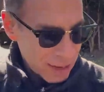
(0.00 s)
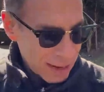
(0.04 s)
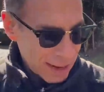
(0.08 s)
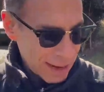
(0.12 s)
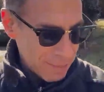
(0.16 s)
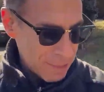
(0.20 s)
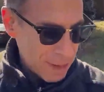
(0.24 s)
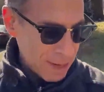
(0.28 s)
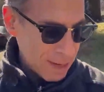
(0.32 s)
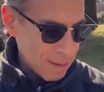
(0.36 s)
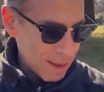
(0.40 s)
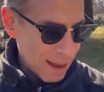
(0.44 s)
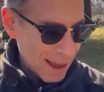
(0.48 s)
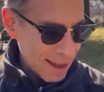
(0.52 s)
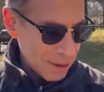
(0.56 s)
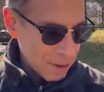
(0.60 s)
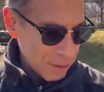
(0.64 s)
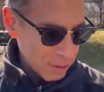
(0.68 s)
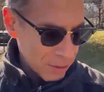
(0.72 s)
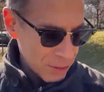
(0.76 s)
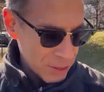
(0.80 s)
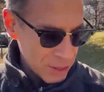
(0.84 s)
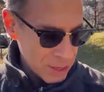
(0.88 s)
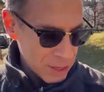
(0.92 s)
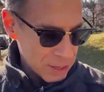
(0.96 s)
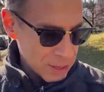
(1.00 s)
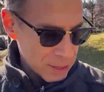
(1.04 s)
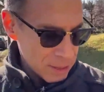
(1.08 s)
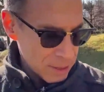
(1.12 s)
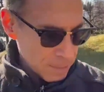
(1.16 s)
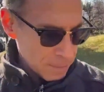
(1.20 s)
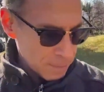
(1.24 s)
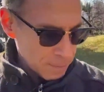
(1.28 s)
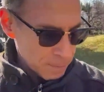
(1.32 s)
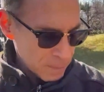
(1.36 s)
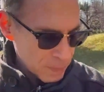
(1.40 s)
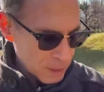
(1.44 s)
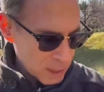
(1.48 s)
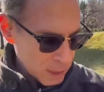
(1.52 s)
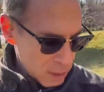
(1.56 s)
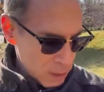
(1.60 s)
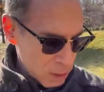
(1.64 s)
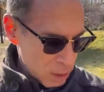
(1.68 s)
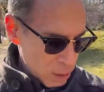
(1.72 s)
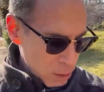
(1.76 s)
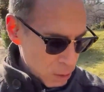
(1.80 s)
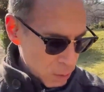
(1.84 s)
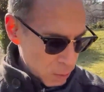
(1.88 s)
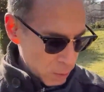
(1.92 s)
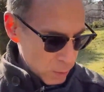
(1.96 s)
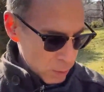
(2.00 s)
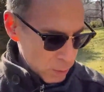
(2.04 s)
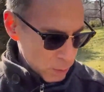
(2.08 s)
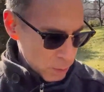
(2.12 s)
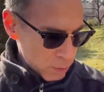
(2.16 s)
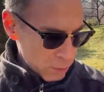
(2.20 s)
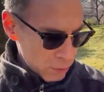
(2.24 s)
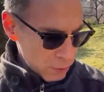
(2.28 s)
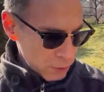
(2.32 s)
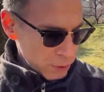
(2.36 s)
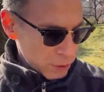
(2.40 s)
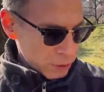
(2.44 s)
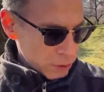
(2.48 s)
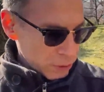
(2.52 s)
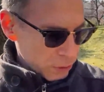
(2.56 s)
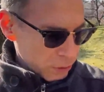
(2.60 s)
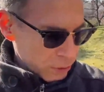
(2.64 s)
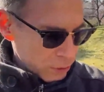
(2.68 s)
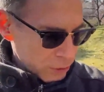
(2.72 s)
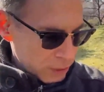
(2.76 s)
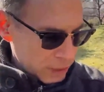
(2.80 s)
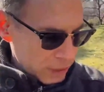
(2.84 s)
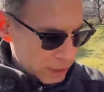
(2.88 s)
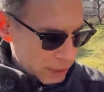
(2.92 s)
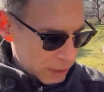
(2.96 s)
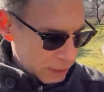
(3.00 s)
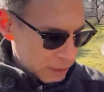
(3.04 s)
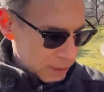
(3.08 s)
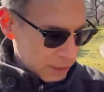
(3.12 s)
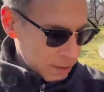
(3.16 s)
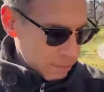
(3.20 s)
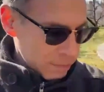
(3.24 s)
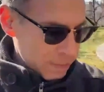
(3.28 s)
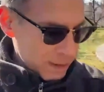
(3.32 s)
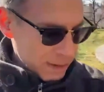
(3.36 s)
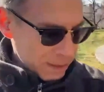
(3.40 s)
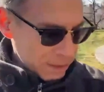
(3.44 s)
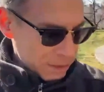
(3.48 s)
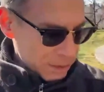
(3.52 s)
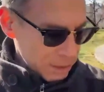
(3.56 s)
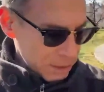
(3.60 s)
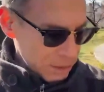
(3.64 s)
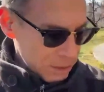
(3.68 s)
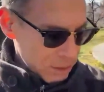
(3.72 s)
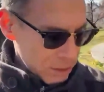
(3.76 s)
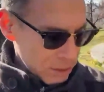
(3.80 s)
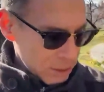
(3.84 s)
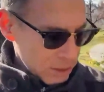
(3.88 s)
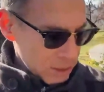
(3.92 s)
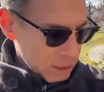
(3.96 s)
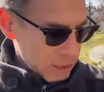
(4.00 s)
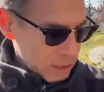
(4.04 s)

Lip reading: I mean, I don't think we would really learn anything about this